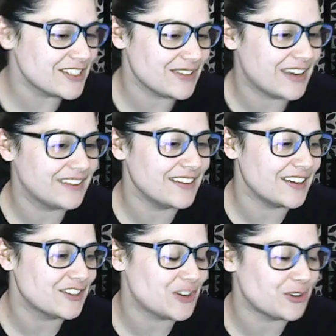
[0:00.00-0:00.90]
had
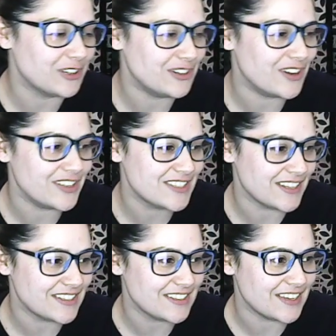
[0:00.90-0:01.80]
like totally
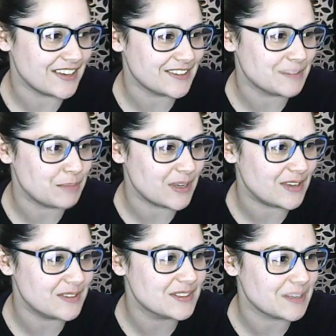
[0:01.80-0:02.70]
nonsense things
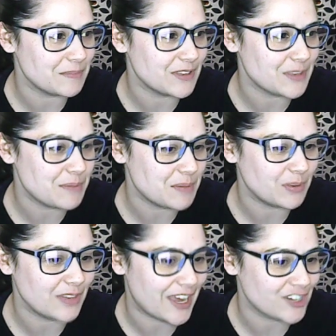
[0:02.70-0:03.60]
be something that people
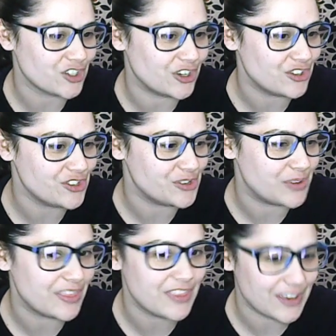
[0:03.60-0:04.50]
latch onto
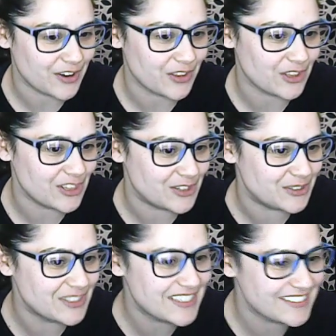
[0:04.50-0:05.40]
and think are the clues.